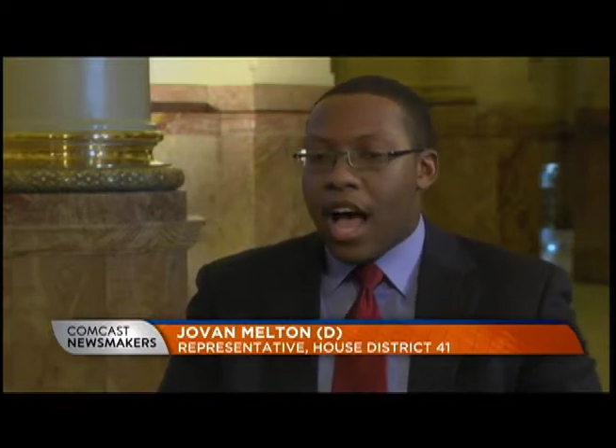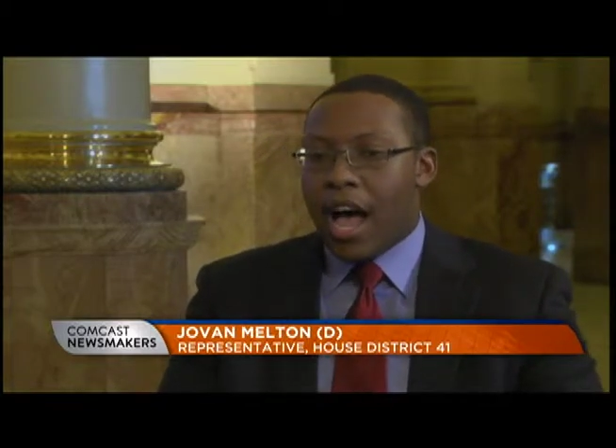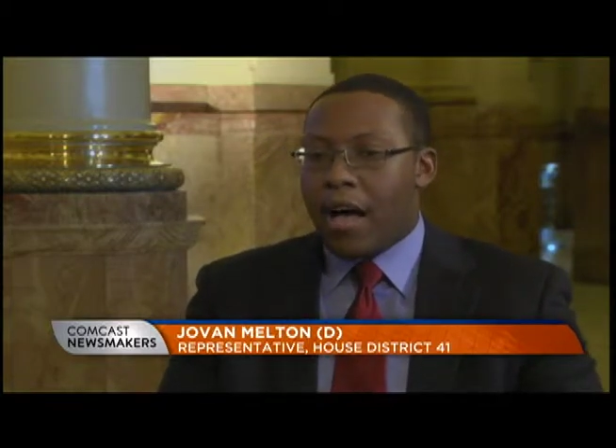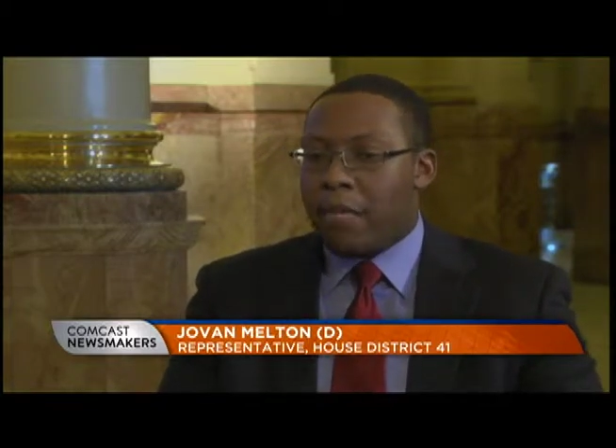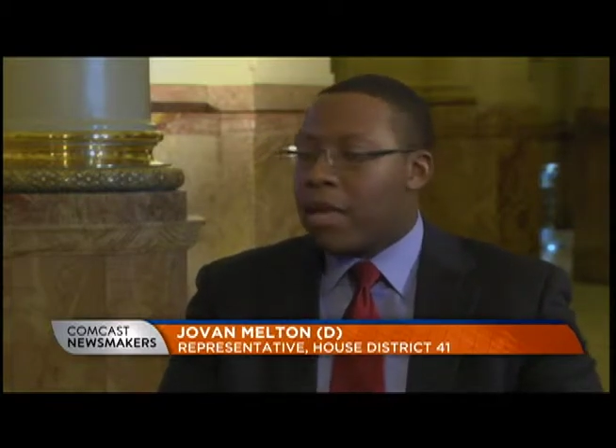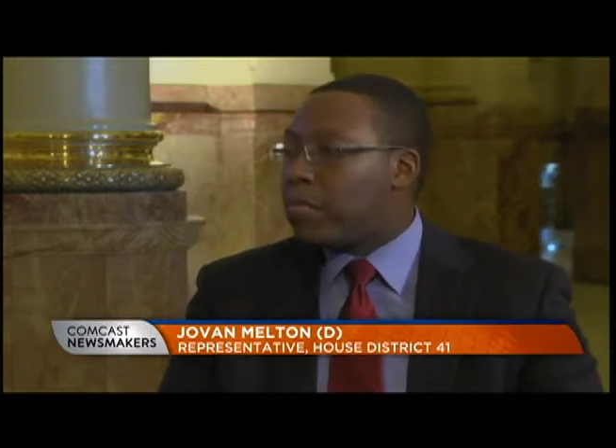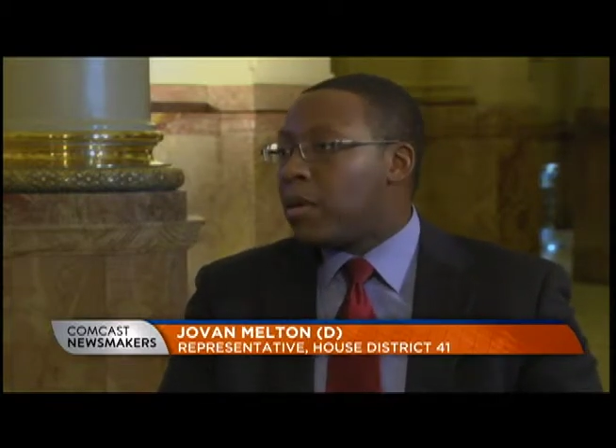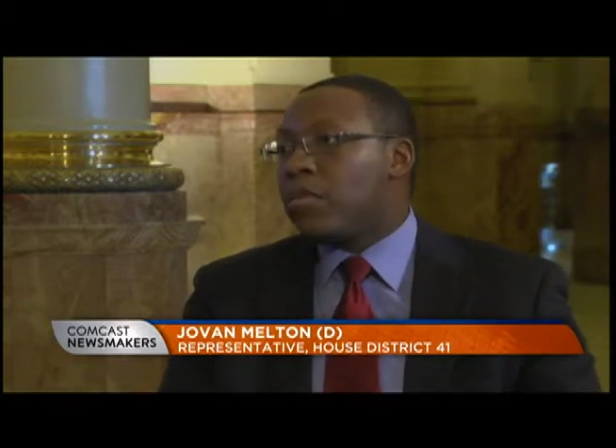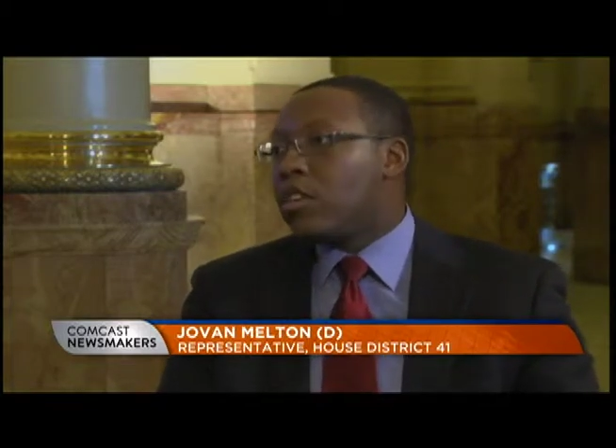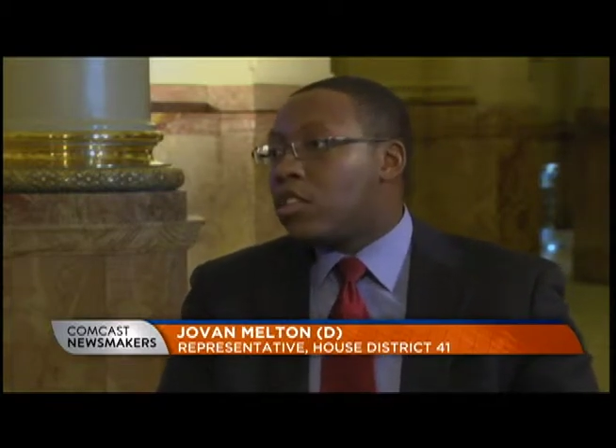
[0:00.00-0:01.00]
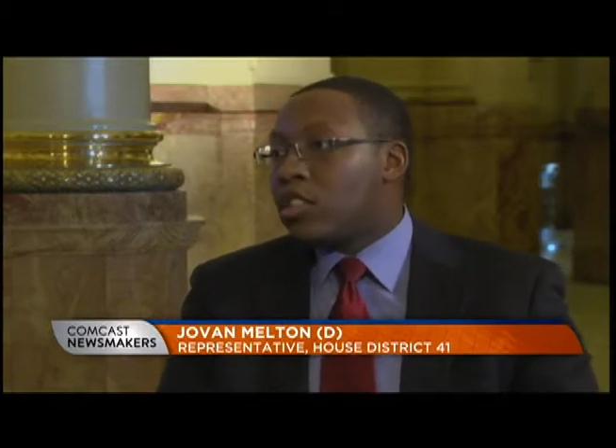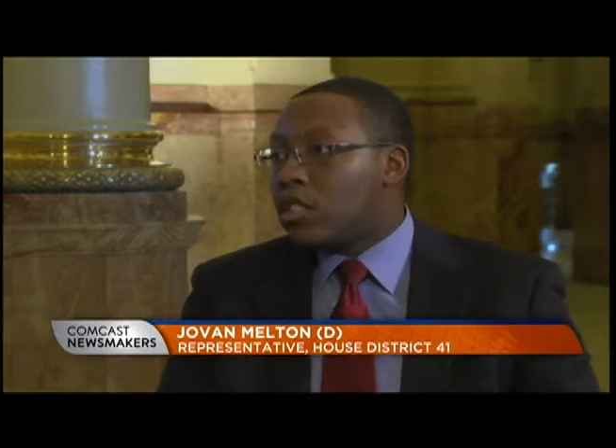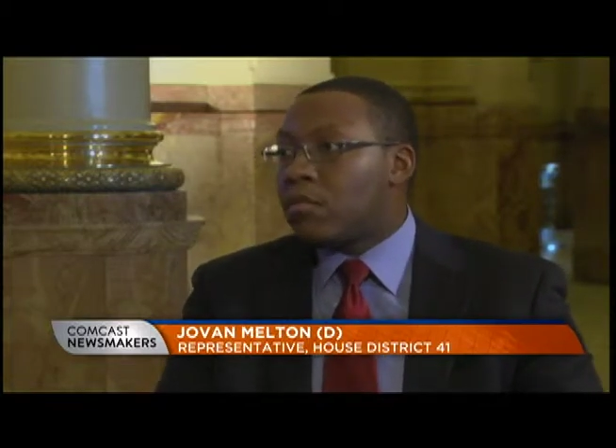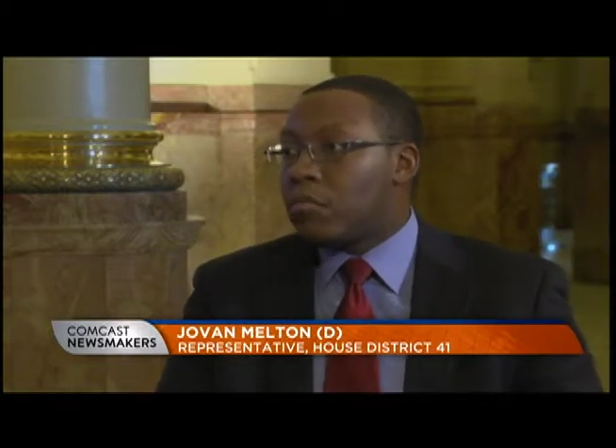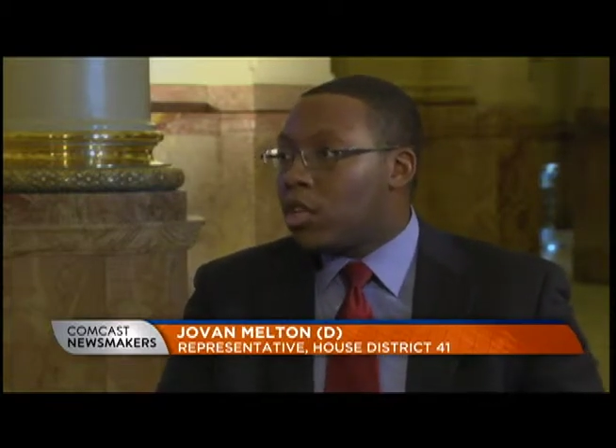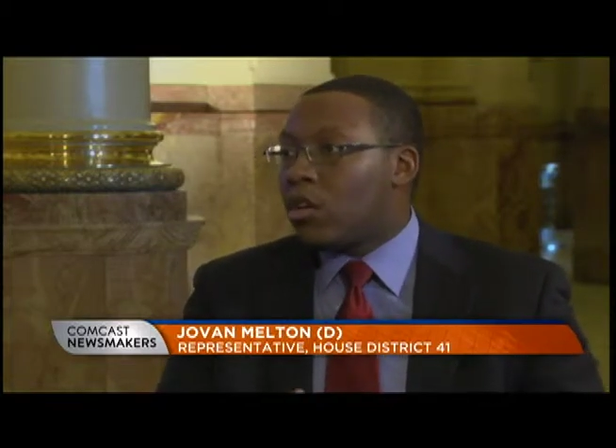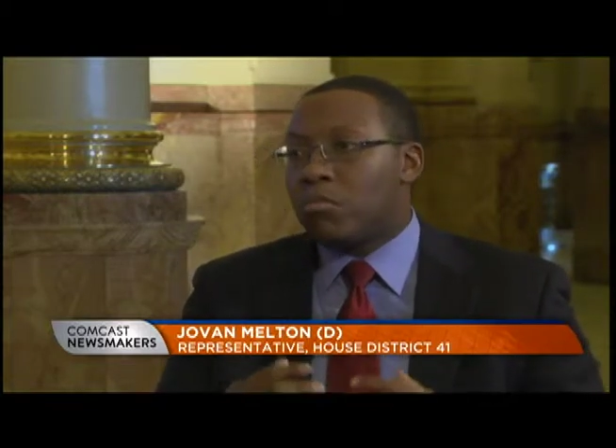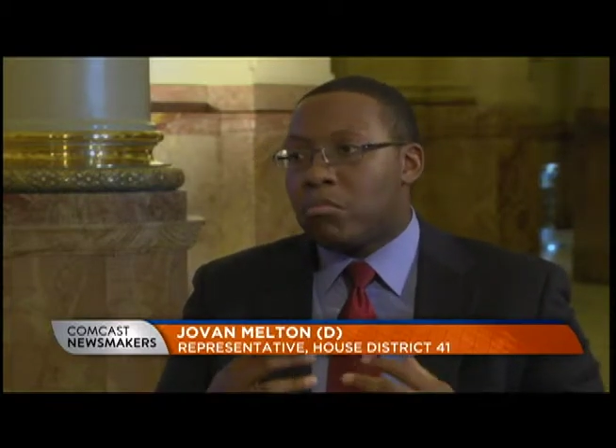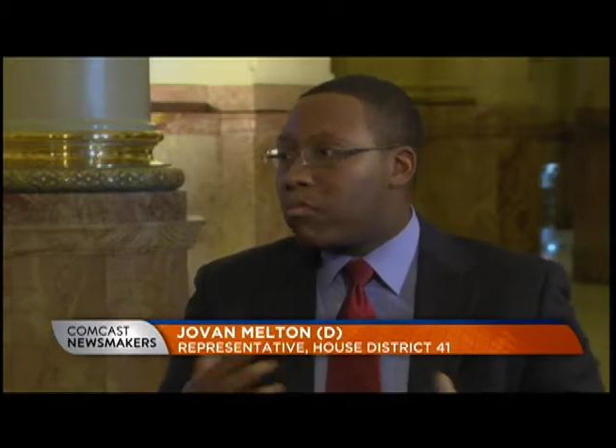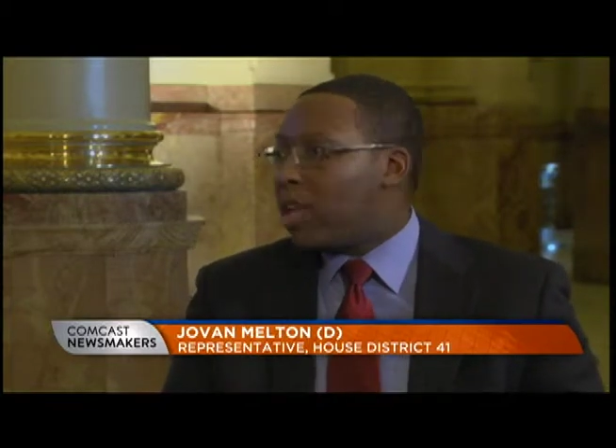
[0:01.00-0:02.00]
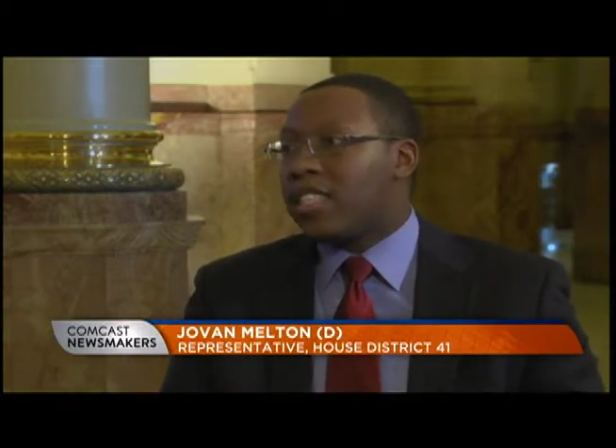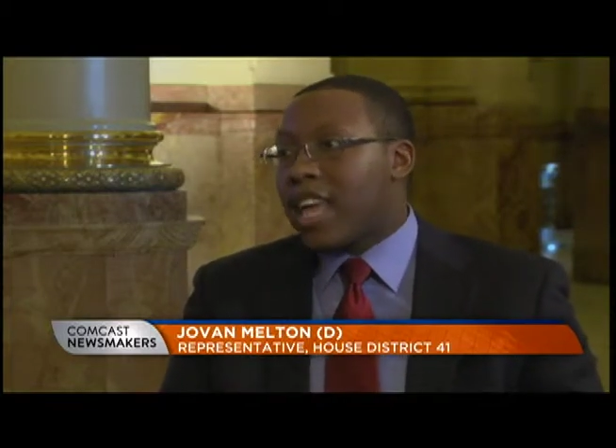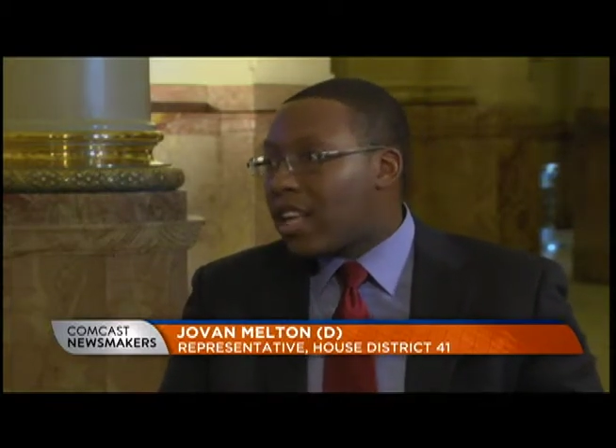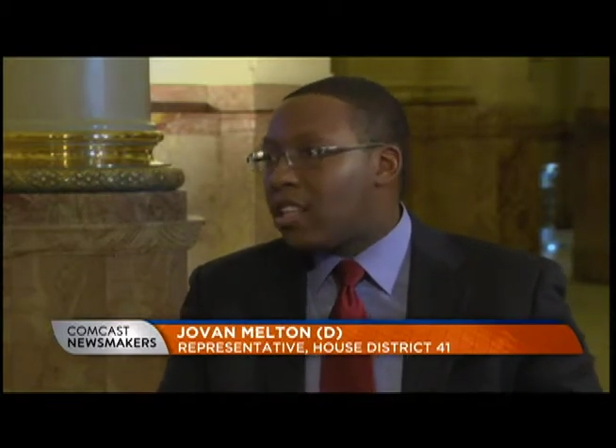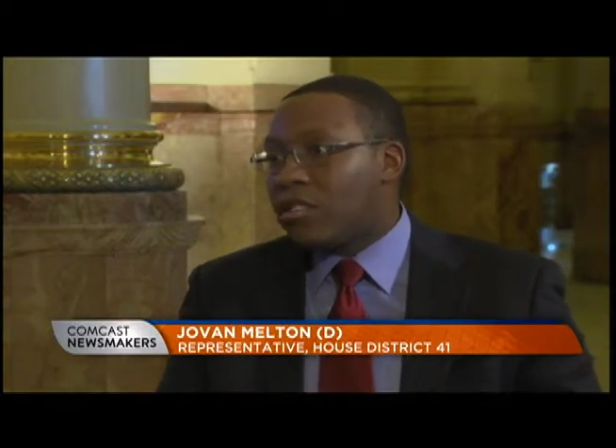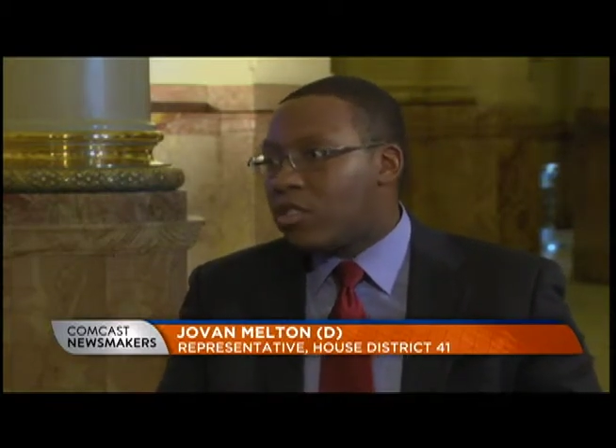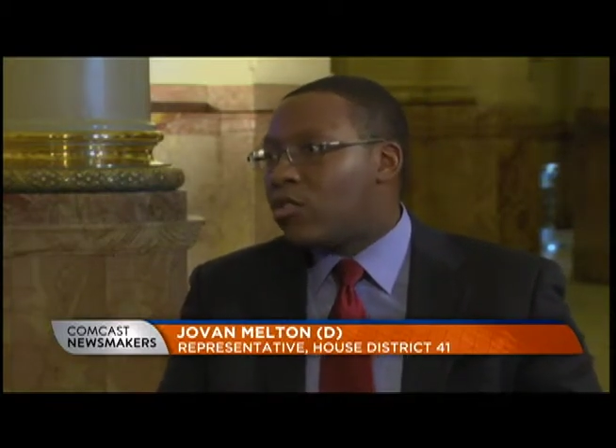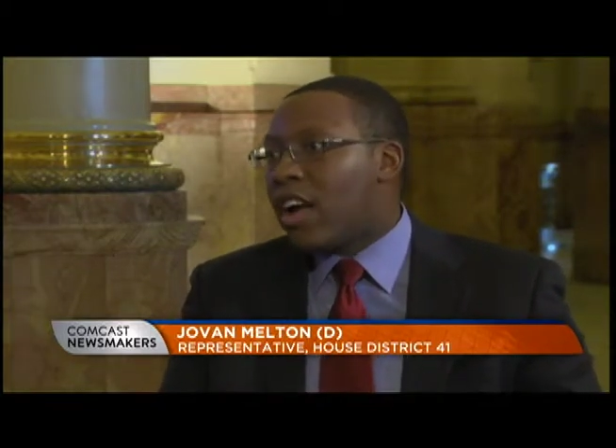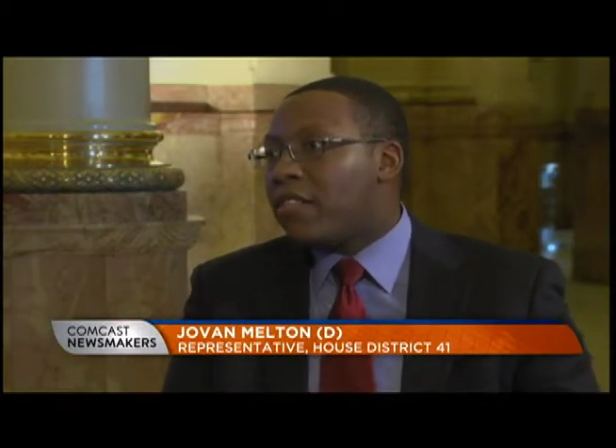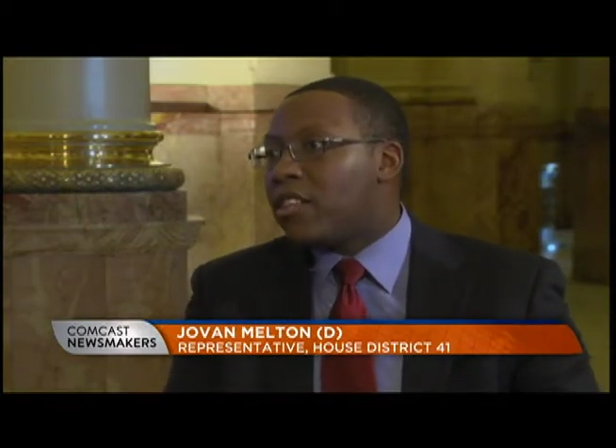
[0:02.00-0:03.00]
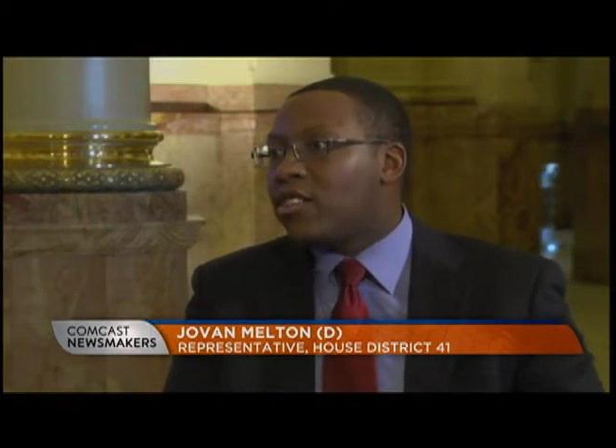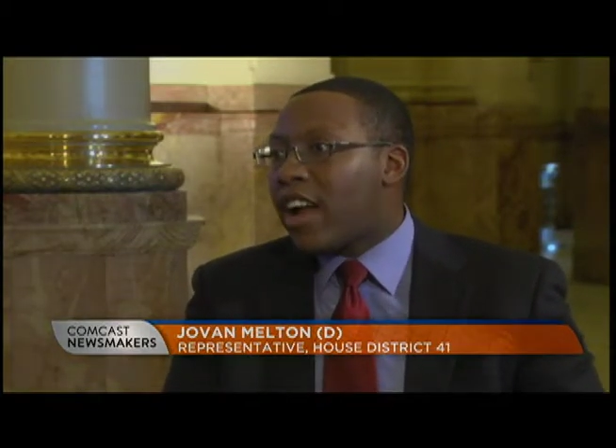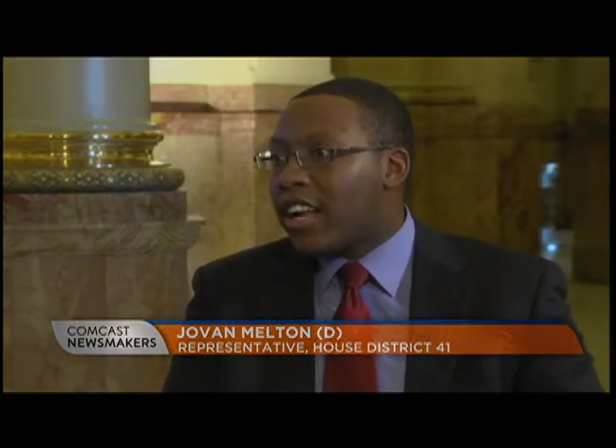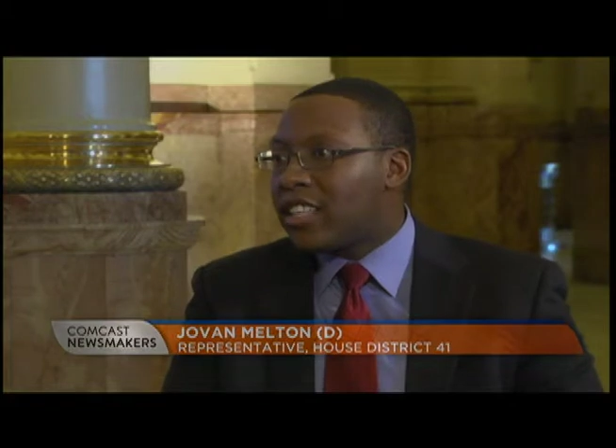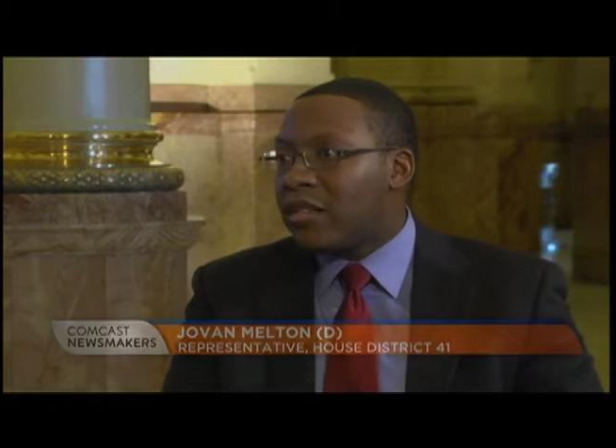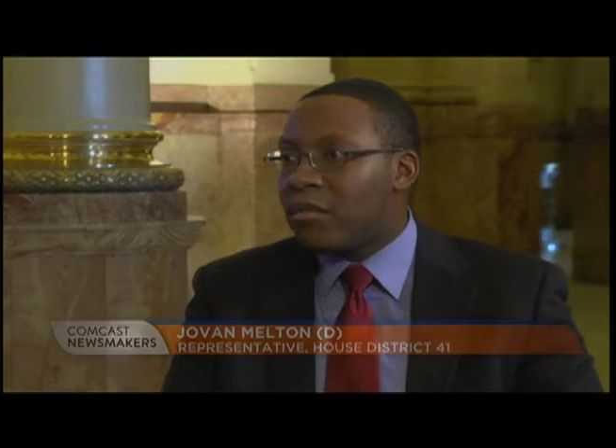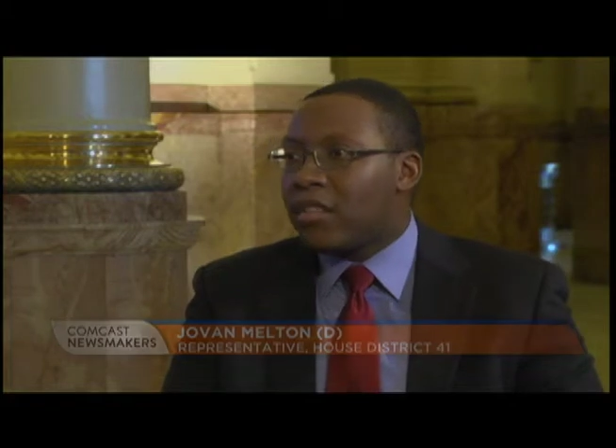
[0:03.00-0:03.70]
And people are just, you know, exactly, driving distracted